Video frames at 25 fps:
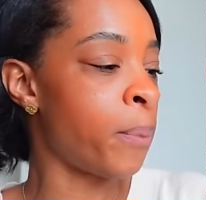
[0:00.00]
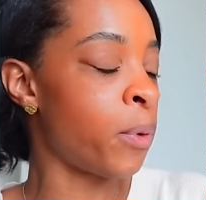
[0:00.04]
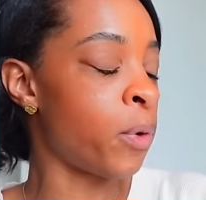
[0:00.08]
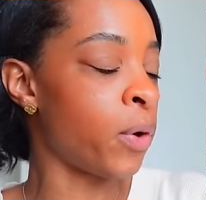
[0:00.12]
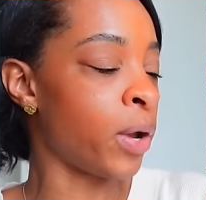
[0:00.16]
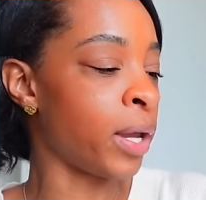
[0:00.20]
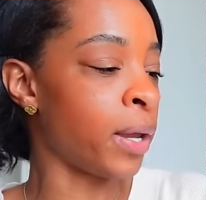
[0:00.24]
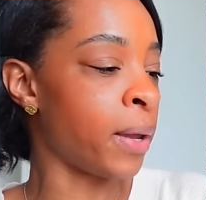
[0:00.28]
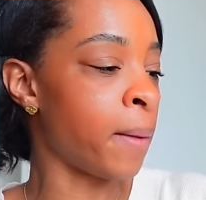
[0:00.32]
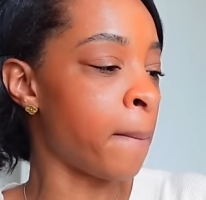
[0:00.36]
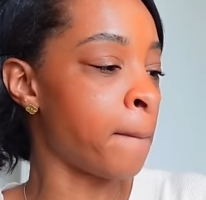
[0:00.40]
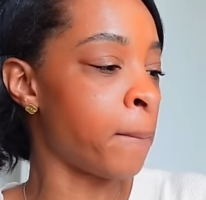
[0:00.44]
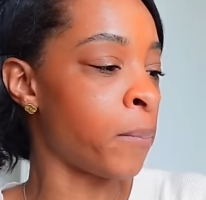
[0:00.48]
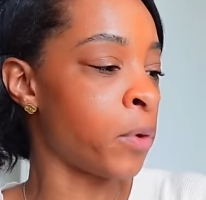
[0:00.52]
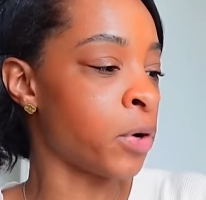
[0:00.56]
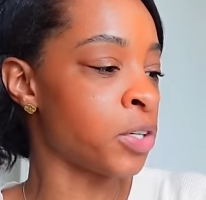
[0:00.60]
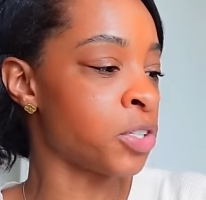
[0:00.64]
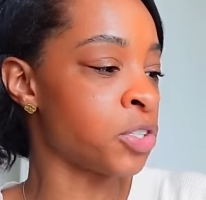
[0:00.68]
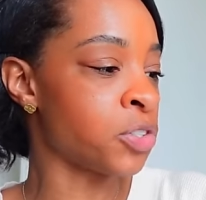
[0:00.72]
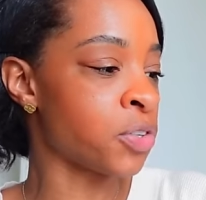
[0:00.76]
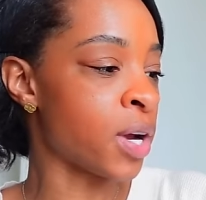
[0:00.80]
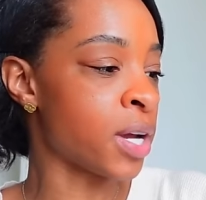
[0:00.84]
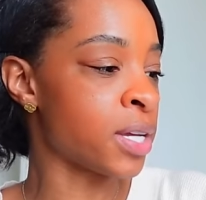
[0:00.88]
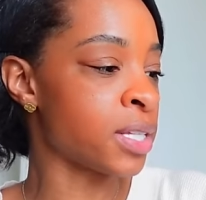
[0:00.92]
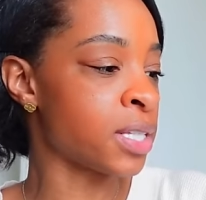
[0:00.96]
Point
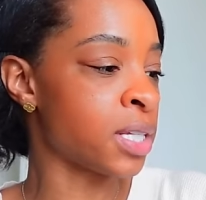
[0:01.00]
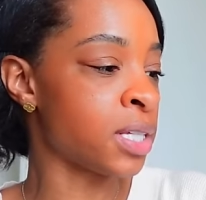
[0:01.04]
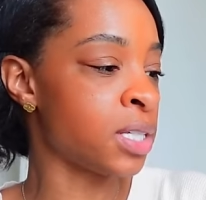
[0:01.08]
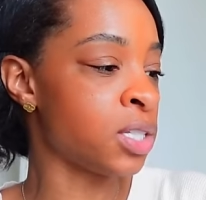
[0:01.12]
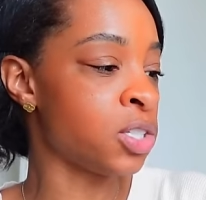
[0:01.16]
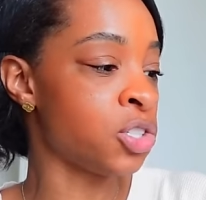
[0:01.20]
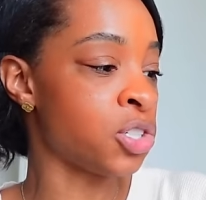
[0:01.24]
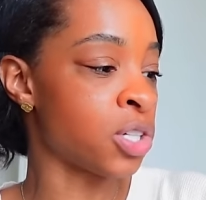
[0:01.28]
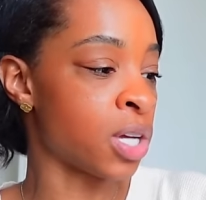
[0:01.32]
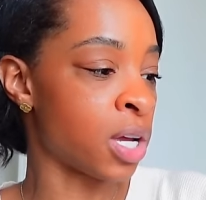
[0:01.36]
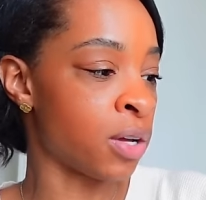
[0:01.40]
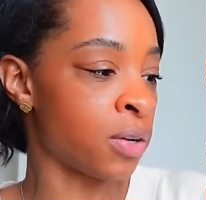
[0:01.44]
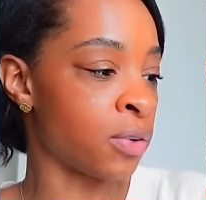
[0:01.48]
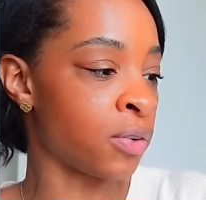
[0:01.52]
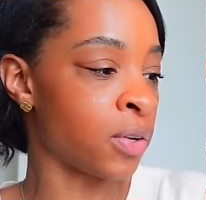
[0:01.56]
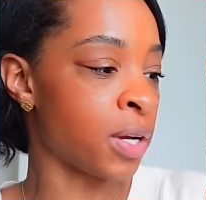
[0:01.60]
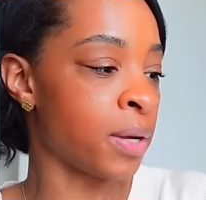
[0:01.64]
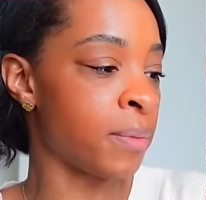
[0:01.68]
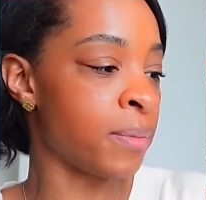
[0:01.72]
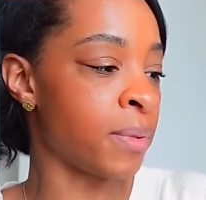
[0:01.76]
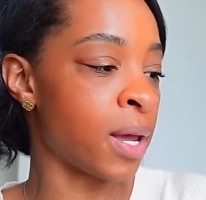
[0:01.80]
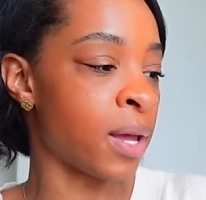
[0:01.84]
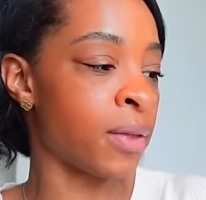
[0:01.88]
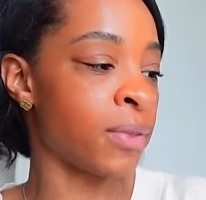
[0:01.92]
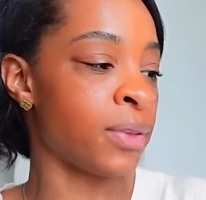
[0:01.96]
Moisturizing Gel
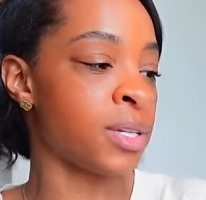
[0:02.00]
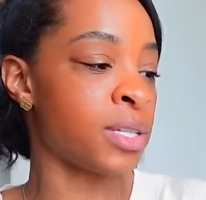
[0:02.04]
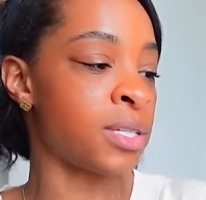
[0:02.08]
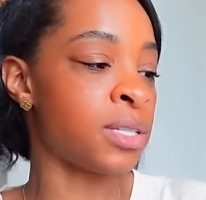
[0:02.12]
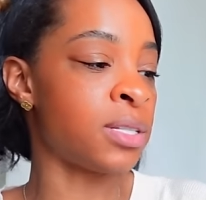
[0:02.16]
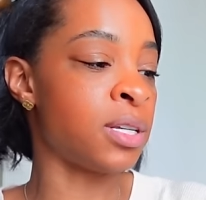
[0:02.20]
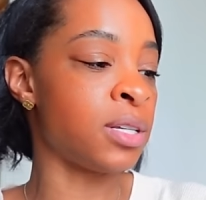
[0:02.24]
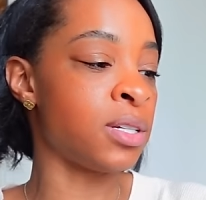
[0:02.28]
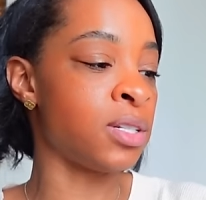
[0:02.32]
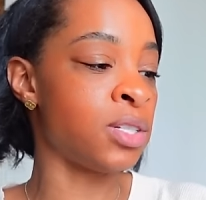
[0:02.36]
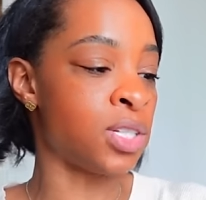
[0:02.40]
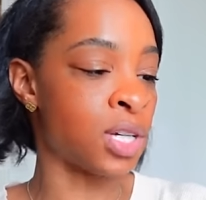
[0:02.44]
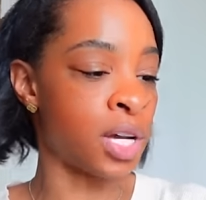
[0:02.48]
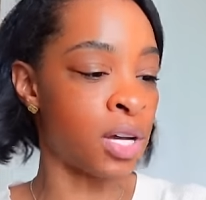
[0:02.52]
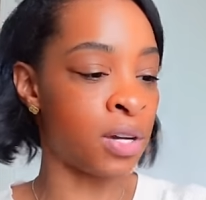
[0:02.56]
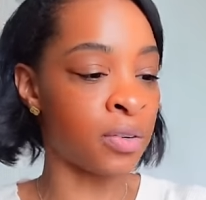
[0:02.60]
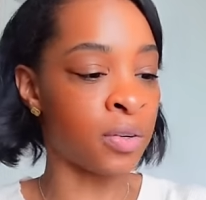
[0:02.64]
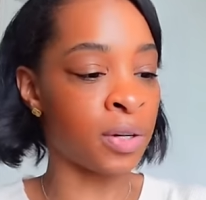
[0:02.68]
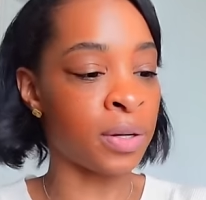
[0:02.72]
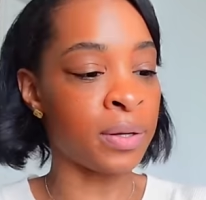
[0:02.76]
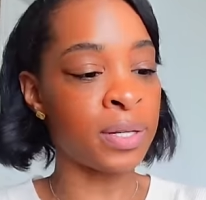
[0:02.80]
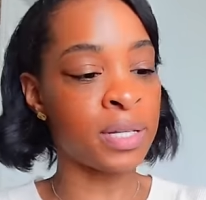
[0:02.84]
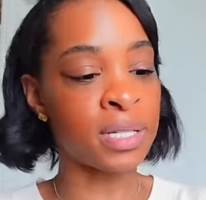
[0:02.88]
Cream. Now this is a gel cream.